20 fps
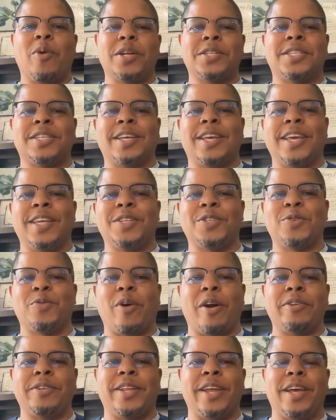once again to
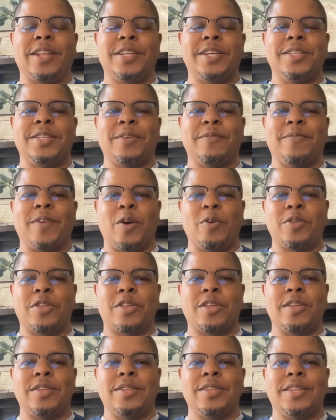our daily
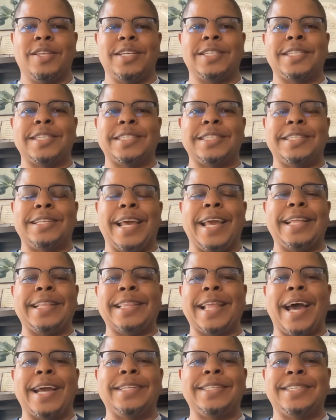devotion. This is day
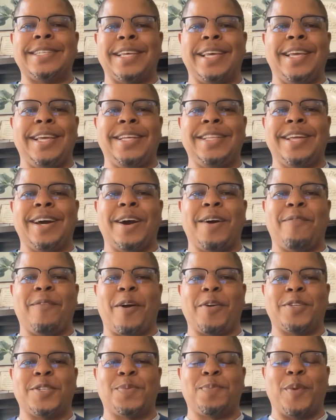19 of
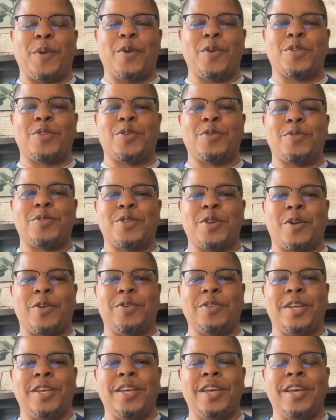our spiritual
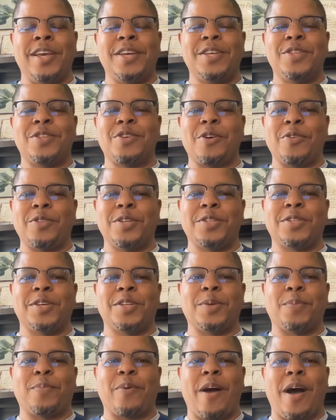journey, Journey to
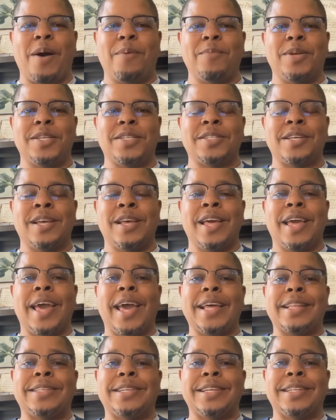the Promise,
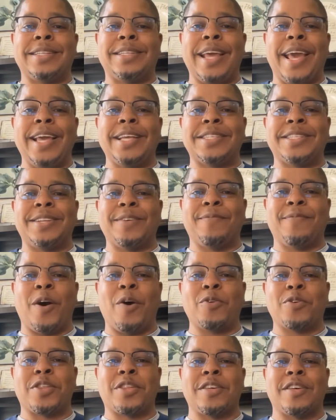and today's
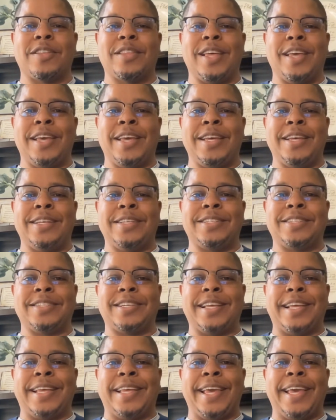devotion is
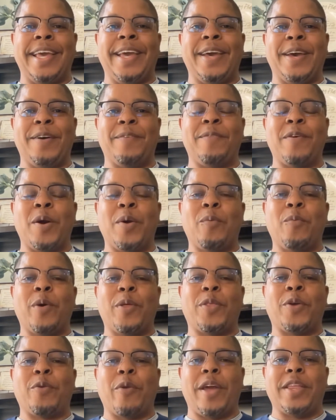Give
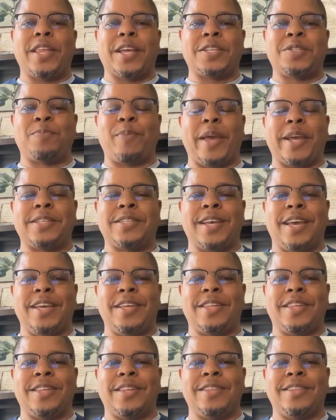with Great
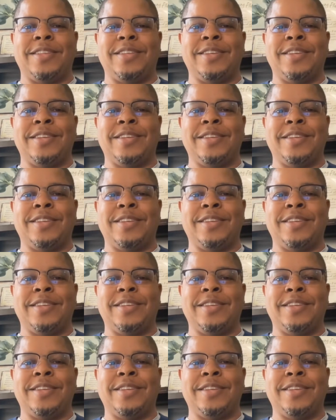Expectation.